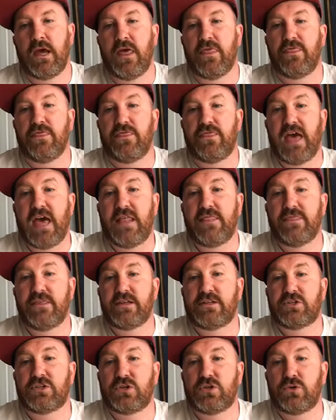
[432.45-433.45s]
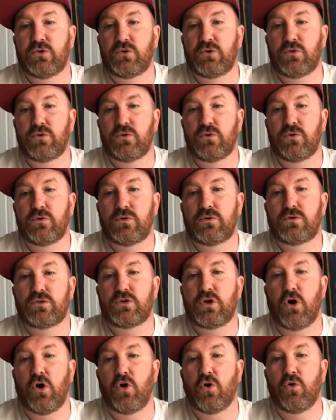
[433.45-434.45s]
Then the two
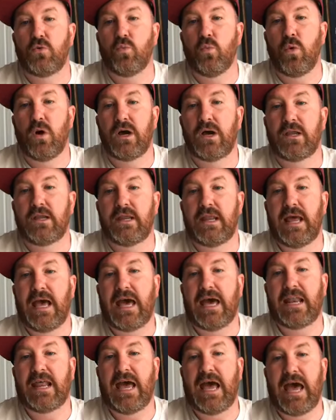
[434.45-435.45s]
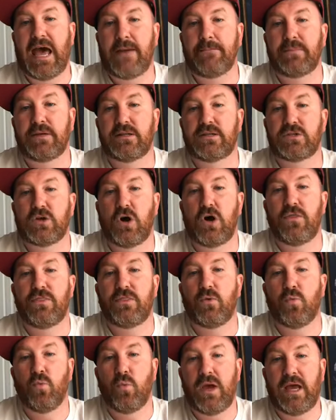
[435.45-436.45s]
told what had happened on the
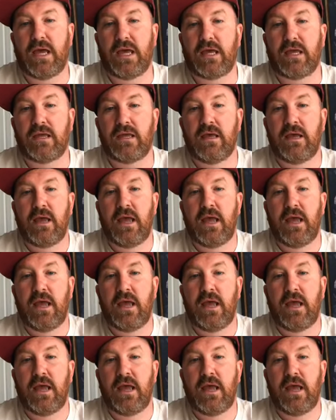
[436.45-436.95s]
way